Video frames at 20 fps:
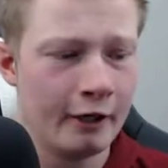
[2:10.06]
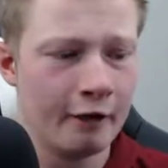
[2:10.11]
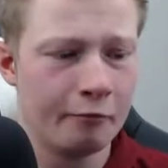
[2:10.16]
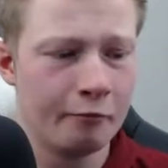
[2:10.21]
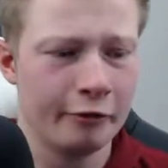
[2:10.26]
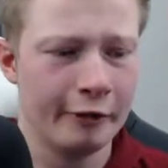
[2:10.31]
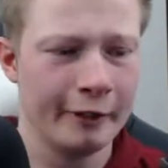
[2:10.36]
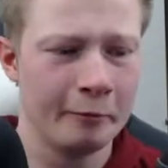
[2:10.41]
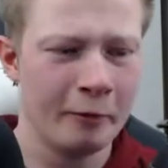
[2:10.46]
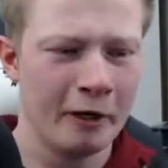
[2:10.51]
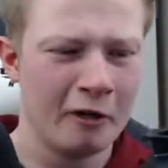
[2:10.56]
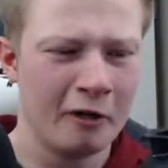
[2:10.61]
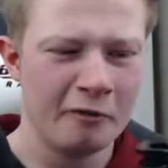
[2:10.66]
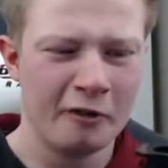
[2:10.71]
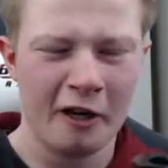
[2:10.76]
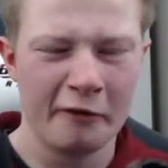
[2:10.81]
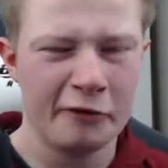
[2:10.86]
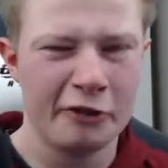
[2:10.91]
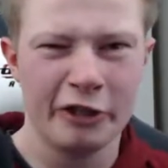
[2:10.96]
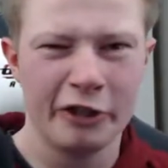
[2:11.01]
it up pretty
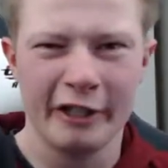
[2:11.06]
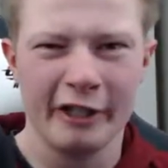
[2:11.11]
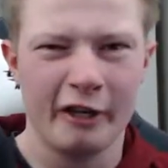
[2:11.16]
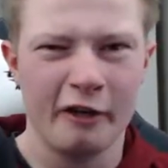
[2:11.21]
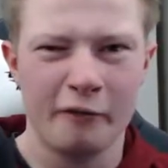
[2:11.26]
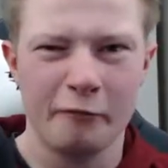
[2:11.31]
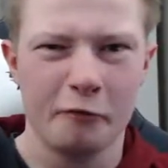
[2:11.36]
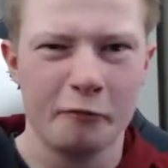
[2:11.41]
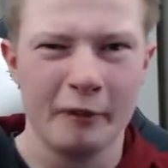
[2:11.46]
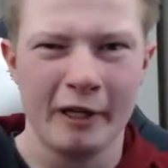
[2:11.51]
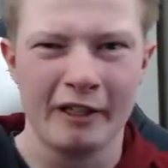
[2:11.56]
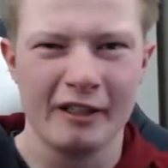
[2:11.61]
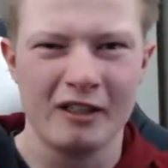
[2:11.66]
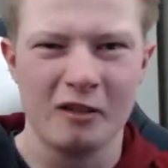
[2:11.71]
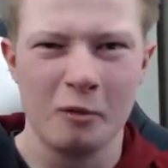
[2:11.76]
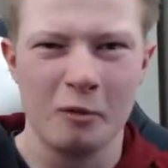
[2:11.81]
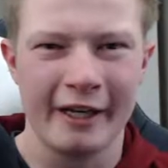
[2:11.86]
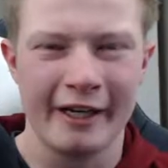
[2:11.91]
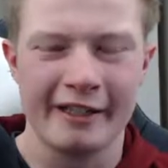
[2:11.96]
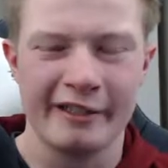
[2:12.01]
well. I've shooken it up for about
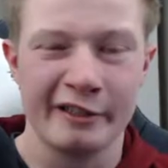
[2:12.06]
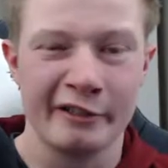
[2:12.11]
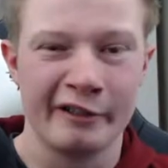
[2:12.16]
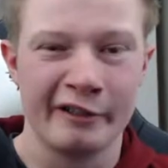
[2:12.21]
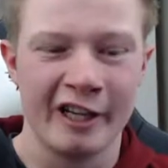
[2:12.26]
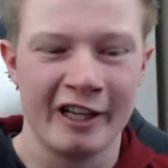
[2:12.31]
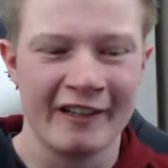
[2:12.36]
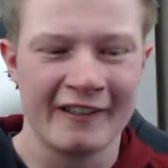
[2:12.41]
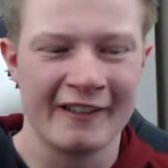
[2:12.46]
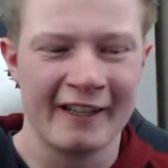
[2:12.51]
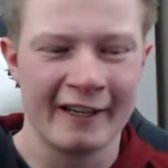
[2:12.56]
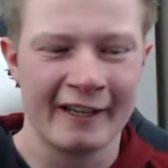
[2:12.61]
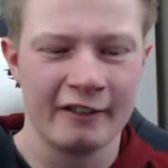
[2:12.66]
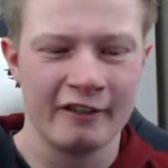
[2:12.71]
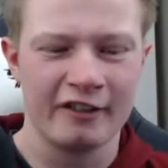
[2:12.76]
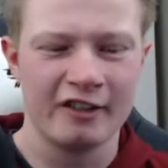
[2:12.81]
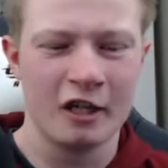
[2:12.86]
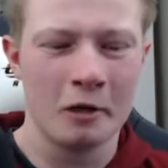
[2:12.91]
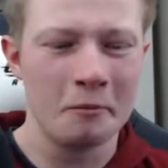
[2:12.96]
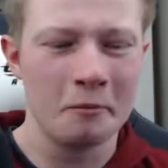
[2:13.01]
20 to 30
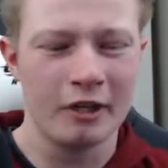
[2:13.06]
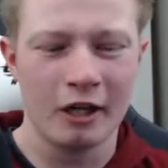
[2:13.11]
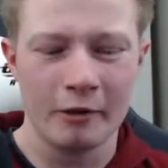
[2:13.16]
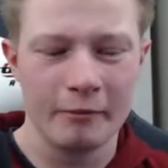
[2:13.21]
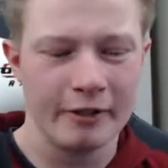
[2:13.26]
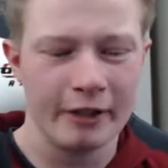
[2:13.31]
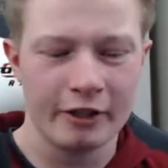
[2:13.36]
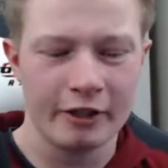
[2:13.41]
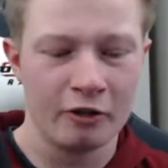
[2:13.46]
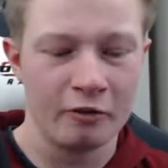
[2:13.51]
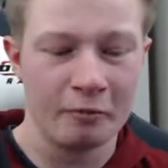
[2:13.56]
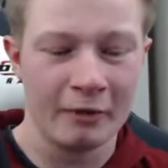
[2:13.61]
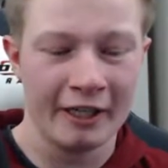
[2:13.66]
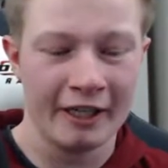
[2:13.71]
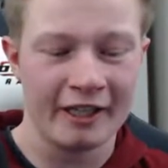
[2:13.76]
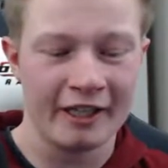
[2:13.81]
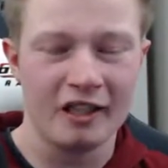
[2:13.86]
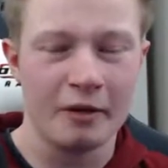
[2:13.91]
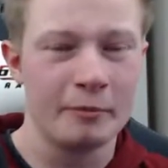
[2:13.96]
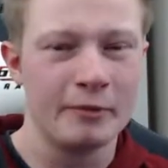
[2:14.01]
seconds. Sometimes I do a
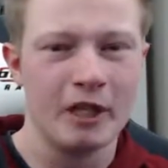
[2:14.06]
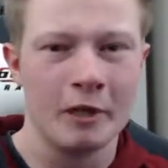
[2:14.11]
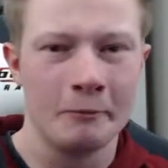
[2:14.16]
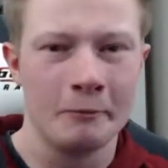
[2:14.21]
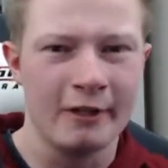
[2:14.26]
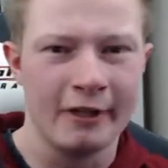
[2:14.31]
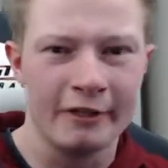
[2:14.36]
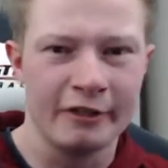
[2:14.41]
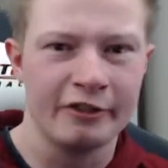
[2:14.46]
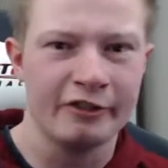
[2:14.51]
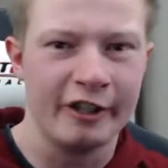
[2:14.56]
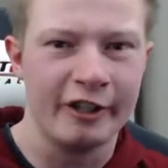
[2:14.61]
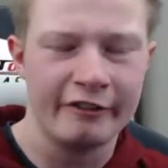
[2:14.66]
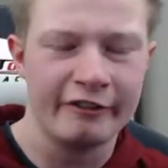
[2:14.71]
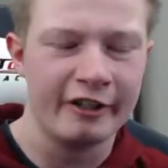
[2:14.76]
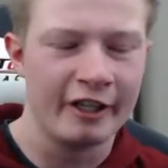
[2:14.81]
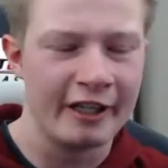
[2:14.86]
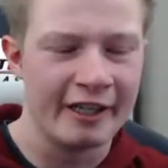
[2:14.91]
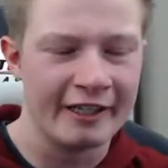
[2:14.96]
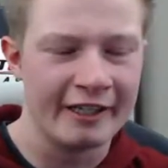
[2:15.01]
minute, sometimes I do like
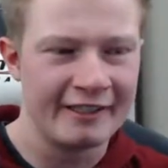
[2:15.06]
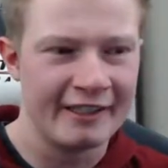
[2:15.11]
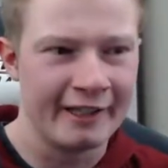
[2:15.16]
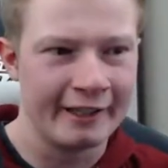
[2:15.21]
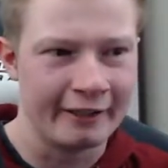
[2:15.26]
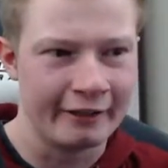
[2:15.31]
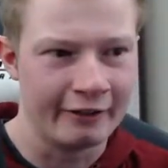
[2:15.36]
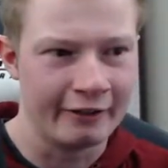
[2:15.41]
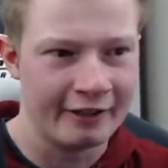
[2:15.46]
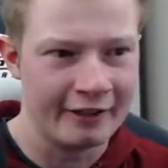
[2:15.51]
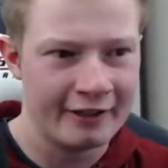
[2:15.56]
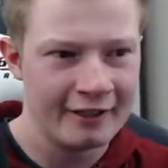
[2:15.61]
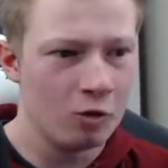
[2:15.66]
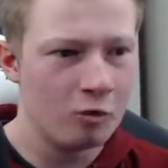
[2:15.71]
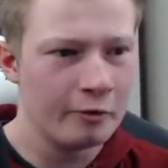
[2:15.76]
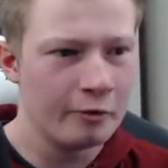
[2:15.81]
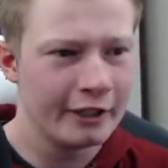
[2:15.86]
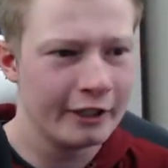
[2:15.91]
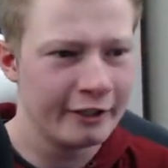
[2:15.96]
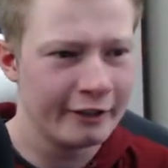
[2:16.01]
30 seconds.
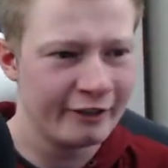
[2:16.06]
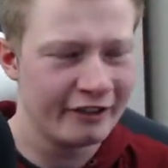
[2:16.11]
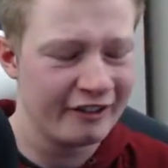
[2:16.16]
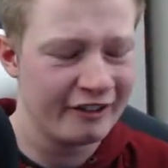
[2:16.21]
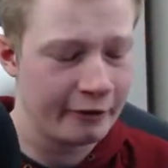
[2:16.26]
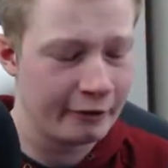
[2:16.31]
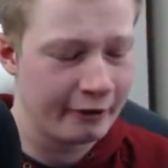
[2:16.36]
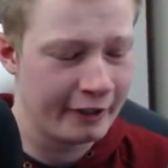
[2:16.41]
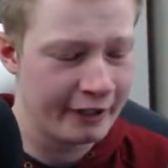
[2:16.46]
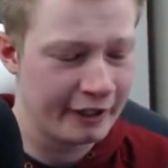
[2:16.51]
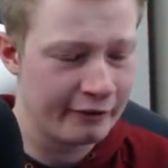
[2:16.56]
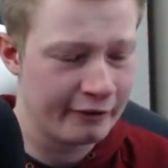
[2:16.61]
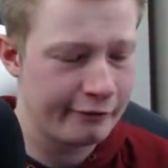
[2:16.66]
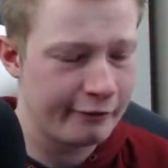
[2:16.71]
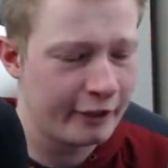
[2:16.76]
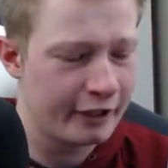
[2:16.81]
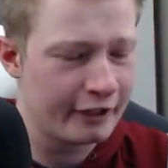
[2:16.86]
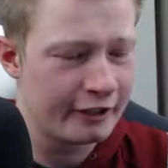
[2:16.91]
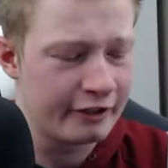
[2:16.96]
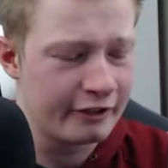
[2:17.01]
What we're going to do is
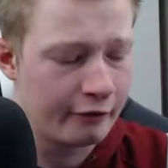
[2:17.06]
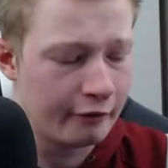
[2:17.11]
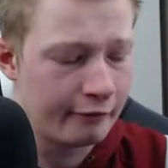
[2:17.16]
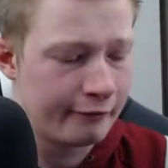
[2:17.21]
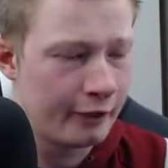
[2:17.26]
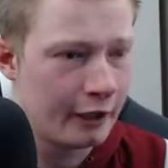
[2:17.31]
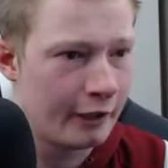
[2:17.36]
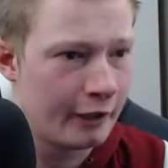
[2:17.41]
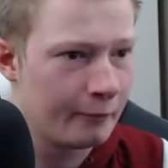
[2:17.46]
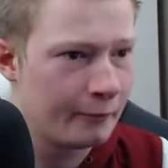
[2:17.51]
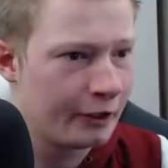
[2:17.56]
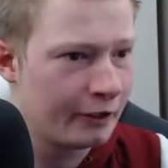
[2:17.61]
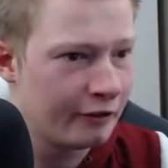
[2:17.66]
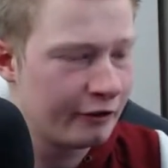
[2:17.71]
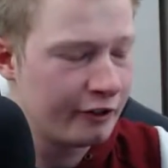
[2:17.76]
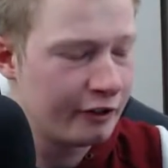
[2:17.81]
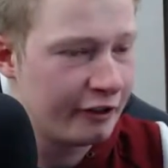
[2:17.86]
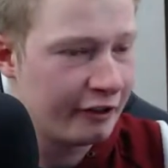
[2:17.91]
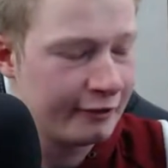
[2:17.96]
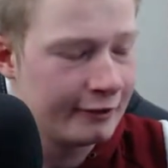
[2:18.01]
first off, I'm
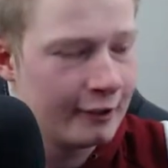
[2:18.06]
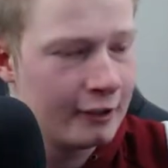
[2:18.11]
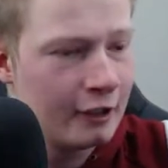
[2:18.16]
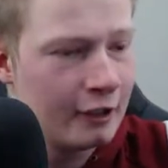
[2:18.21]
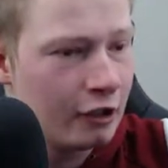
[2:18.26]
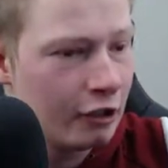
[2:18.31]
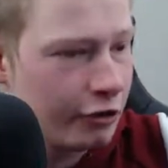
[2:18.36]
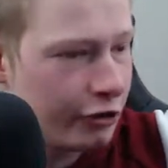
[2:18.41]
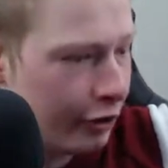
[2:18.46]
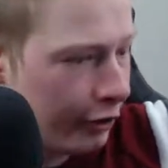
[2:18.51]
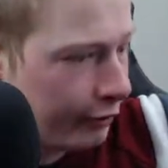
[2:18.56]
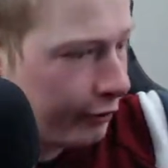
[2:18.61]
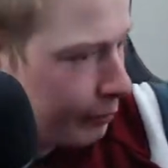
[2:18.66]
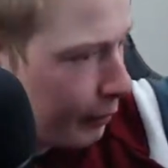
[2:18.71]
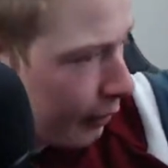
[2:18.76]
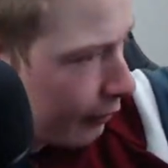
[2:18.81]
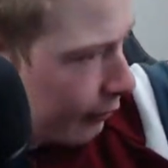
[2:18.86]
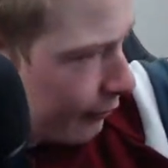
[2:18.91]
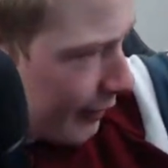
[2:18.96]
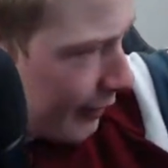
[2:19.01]
going to show
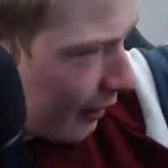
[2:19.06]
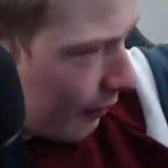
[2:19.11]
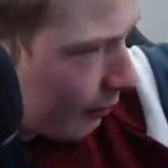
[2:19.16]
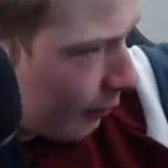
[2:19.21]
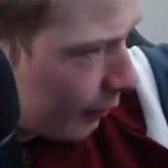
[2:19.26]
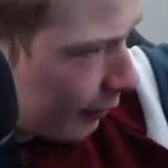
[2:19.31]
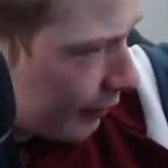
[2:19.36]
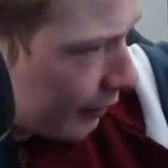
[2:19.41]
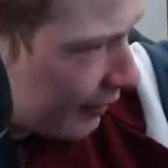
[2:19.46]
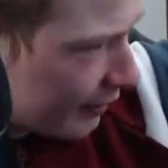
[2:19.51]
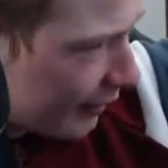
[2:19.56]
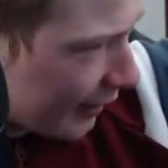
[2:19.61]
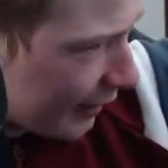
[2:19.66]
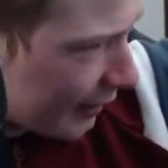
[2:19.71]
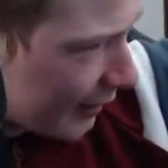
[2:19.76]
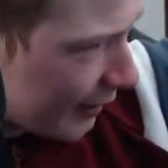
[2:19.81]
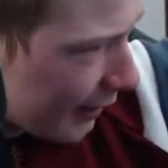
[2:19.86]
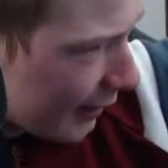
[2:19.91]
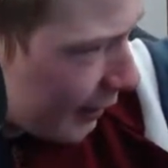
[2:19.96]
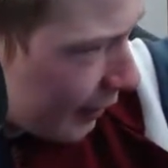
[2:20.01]
both cameras
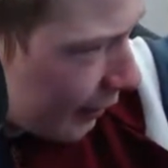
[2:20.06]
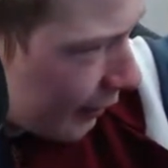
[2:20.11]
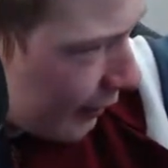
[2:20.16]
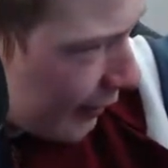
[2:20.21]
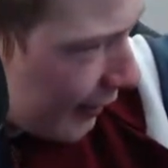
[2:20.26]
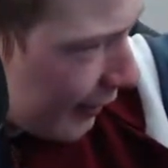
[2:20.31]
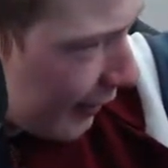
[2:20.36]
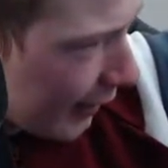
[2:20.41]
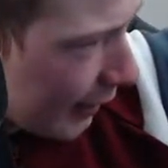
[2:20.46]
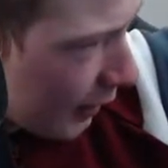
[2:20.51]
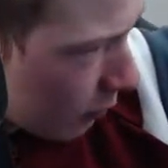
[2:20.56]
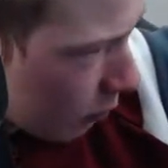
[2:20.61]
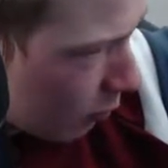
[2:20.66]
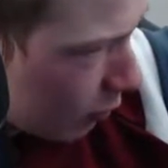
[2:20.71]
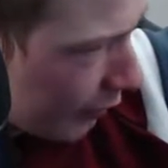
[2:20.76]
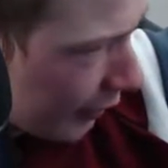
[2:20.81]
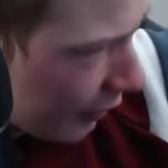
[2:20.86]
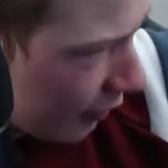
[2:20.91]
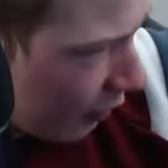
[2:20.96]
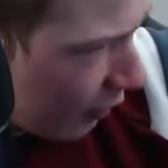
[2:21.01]
this. As you can see, that's
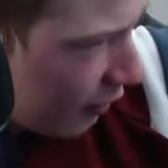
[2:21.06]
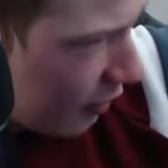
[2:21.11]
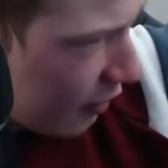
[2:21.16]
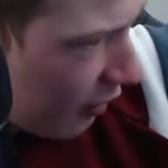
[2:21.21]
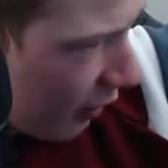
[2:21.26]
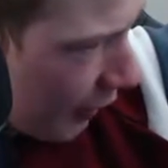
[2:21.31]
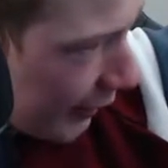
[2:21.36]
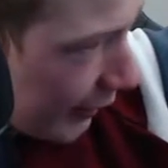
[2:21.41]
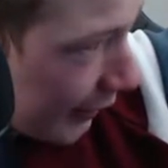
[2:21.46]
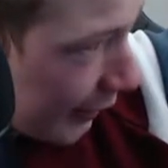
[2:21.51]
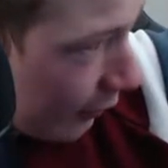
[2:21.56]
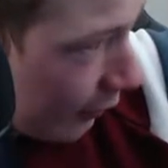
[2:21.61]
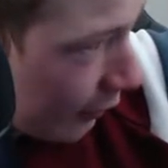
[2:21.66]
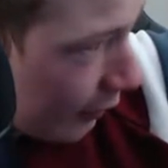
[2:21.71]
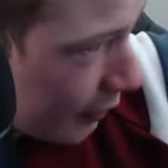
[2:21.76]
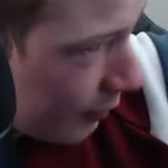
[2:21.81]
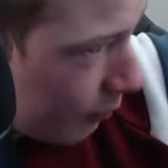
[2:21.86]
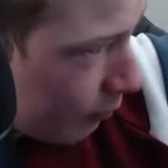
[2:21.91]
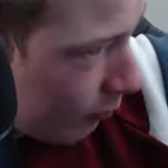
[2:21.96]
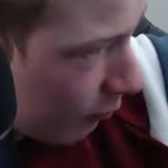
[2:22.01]
what it looks like. It
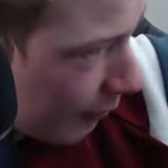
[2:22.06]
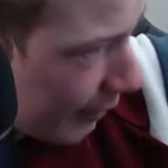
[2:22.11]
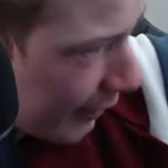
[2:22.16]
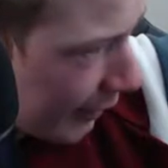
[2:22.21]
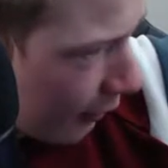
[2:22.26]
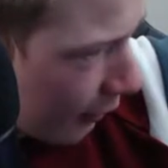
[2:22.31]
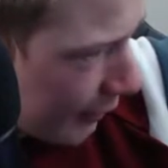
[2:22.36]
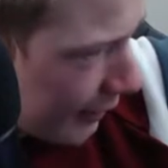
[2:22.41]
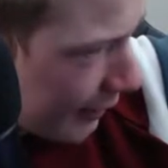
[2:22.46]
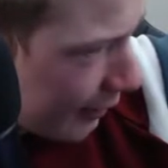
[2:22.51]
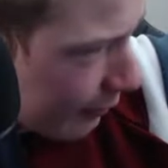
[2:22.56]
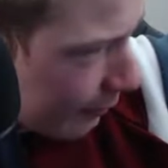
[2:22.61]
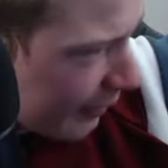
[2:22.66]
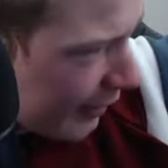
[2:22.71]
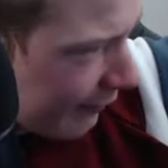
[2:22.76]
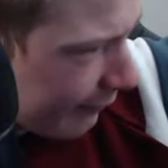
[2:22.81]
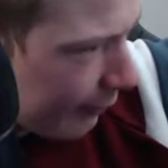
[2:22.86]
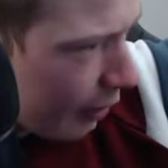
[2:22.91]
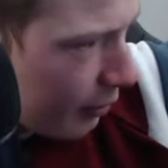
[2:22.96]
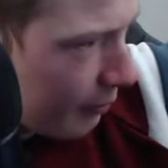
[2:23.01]
looks really nice. It's
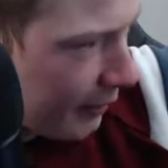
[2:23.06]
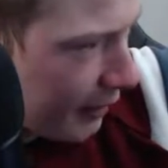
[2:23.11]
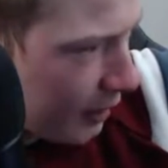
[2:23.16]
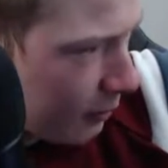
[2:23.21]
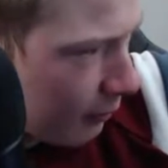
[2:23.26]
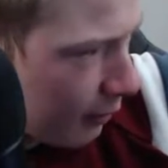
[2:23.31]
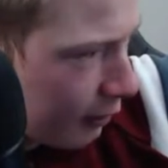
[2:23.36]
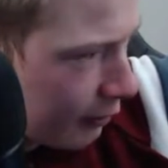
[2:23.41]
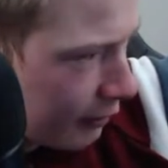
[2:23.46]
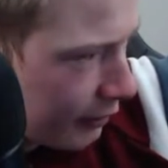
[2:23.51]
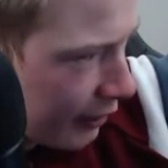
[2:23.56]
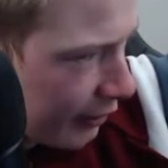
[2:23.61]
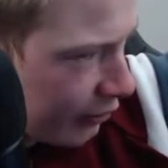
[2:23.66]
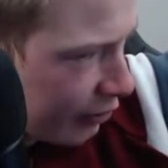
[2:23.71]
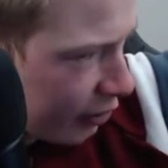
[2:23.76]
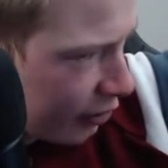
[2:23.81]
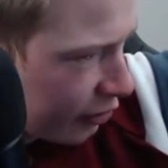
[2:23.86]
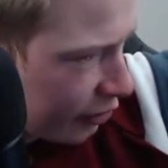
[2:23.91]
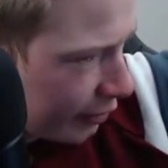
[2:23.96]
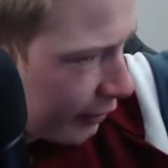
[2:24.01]
really foamy as well because I
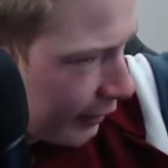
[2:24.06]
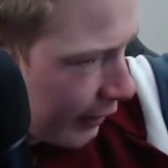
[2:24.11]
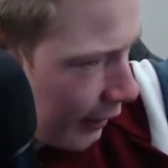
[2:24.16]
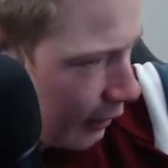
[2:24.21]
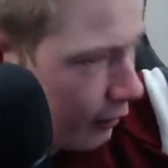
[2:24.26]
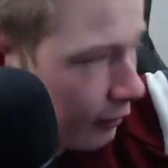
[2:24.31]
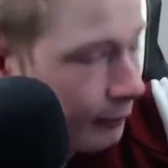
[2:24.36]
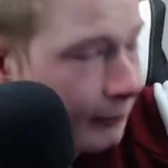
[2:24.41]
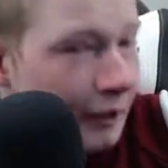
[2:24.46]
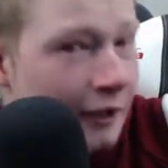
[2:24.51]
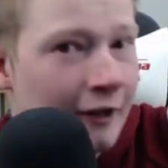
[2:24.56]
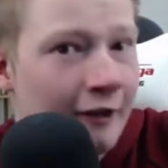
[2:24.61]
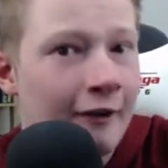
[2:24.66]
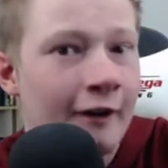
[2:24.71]
just shook it up.